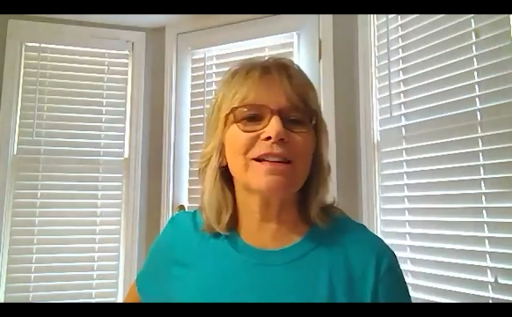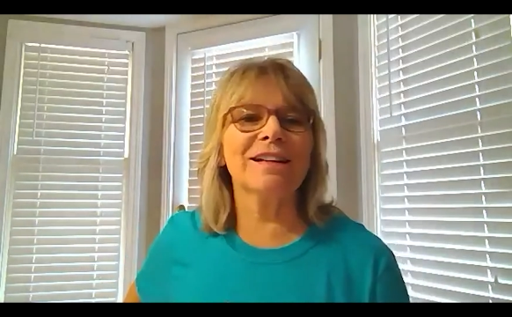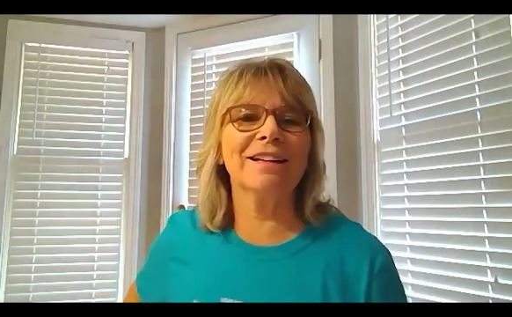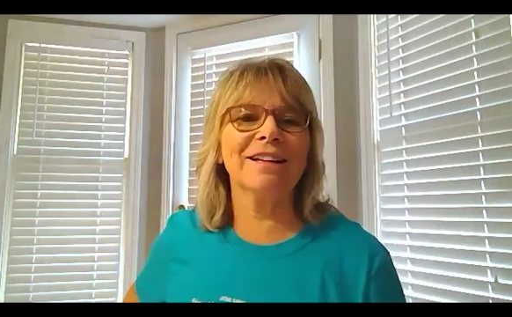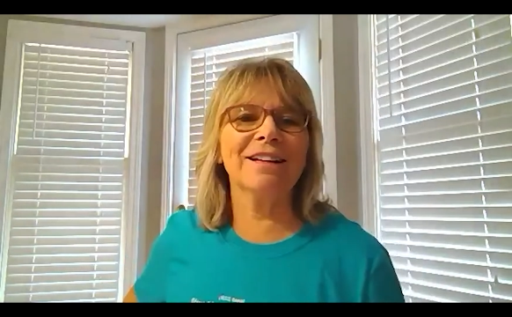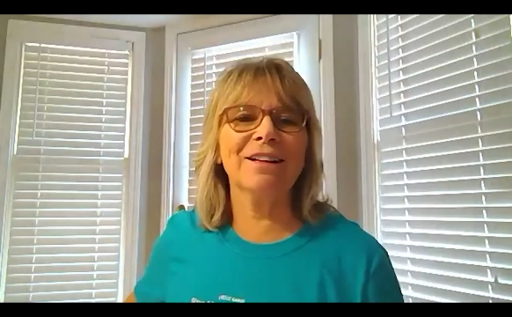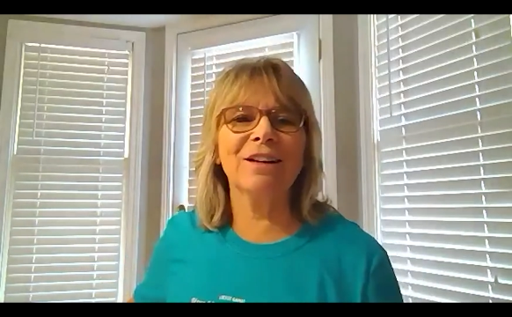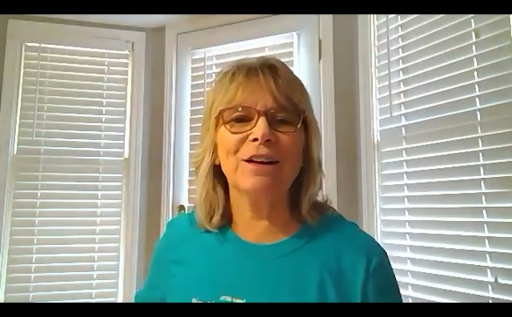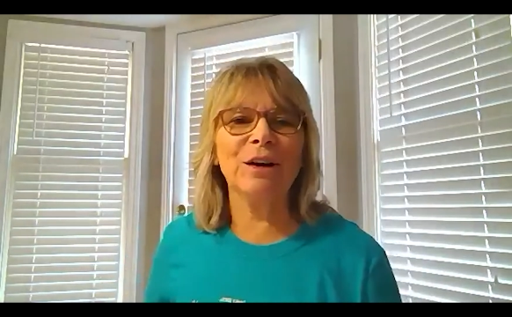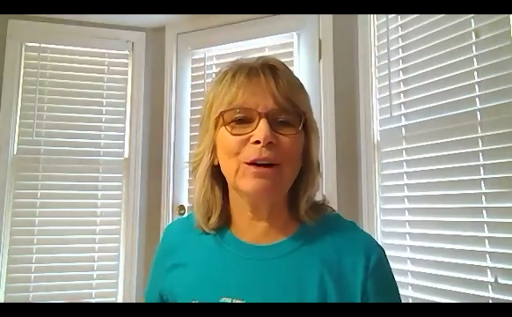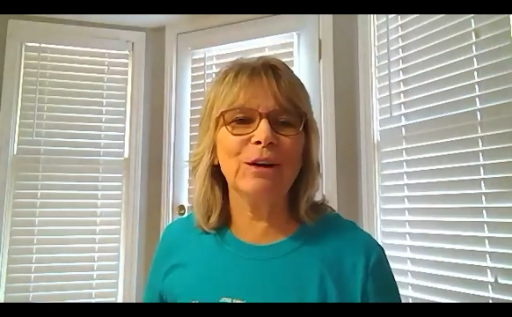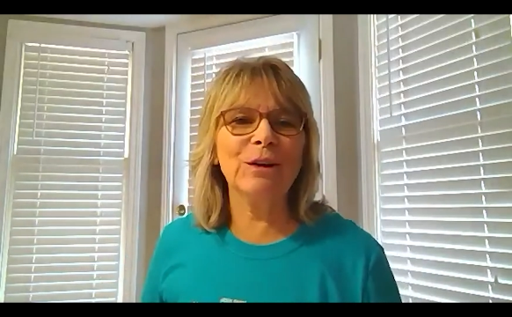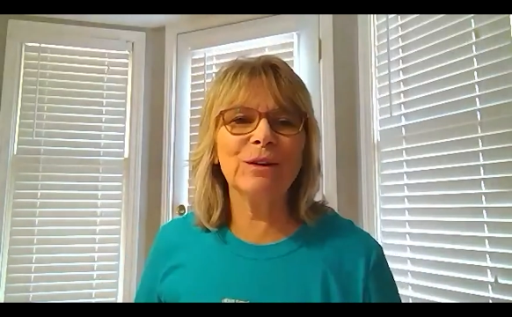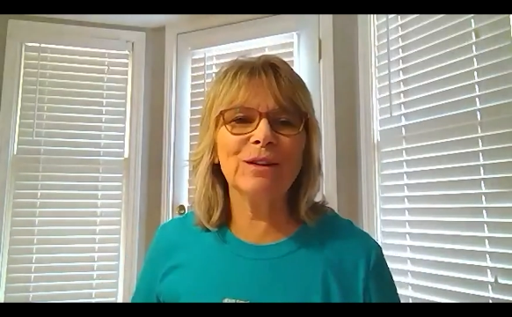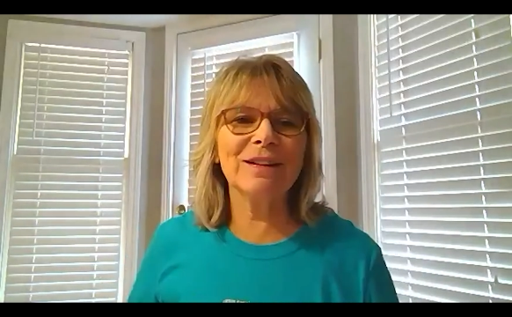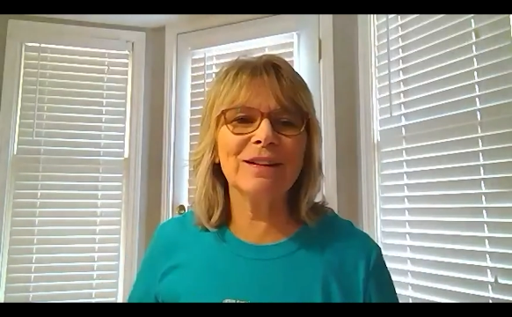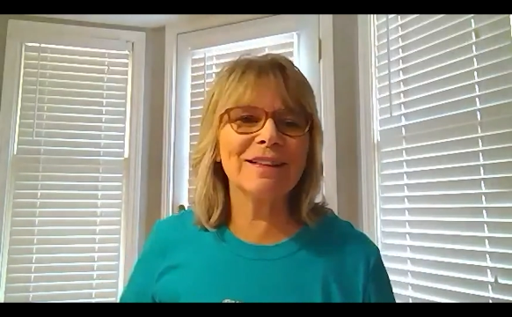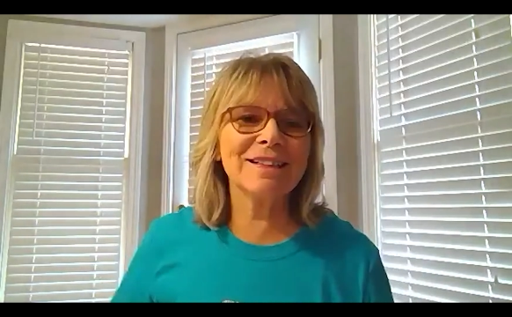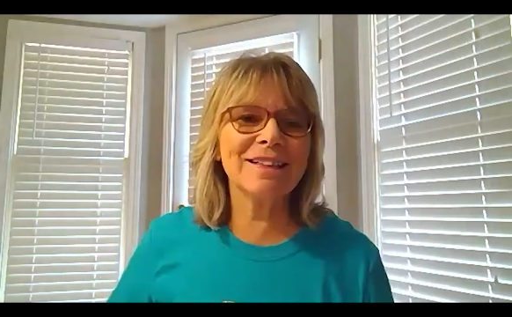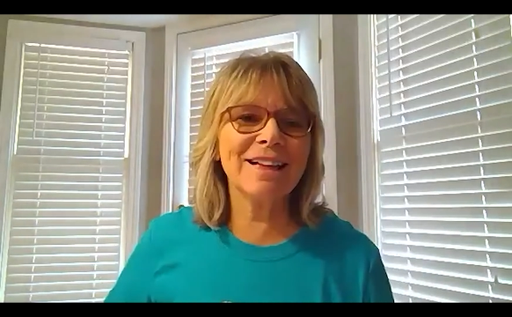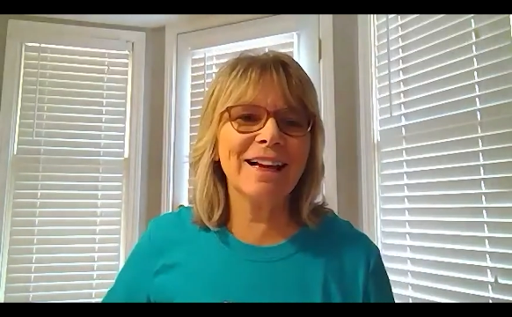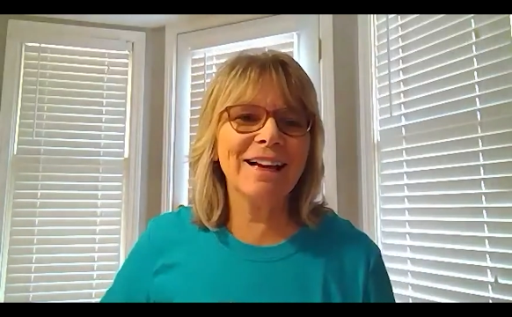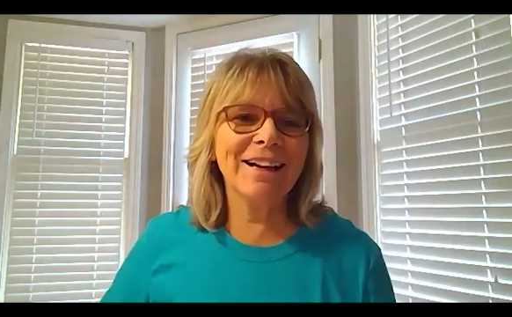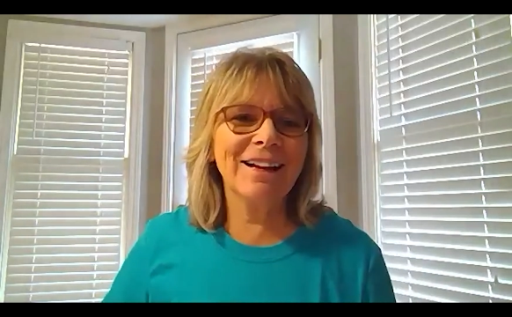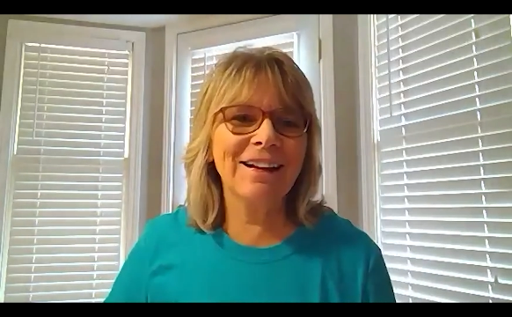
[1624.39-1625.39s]
It's
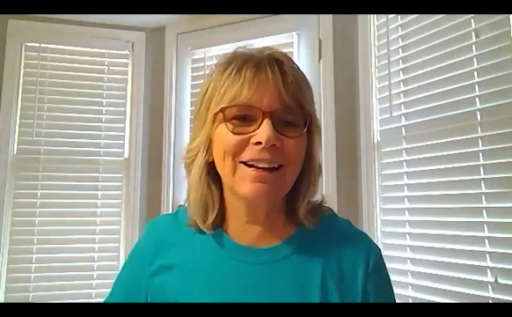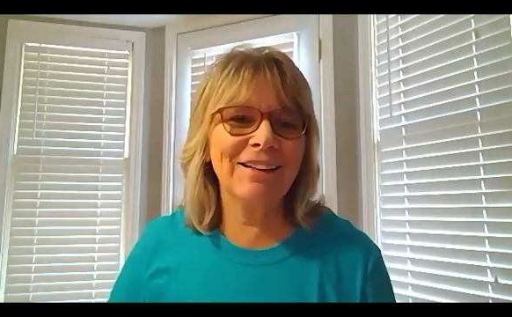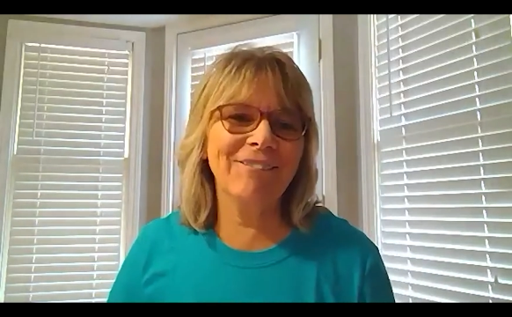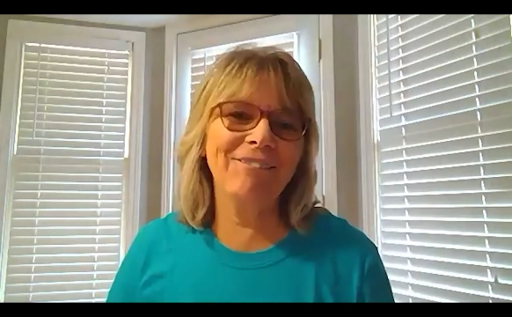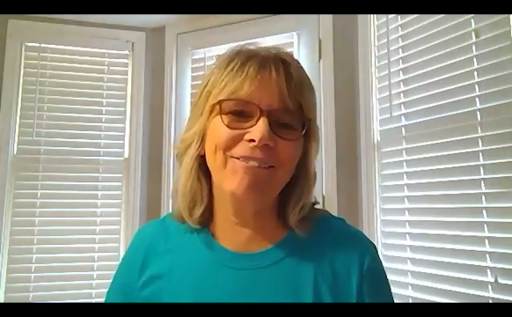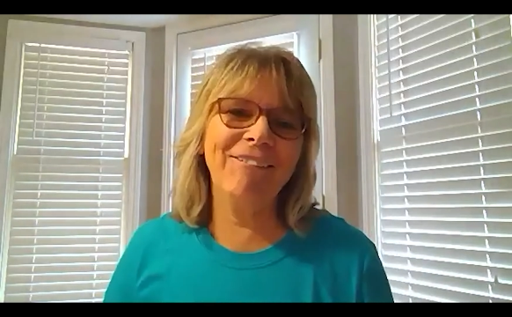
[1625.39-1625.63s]
not going to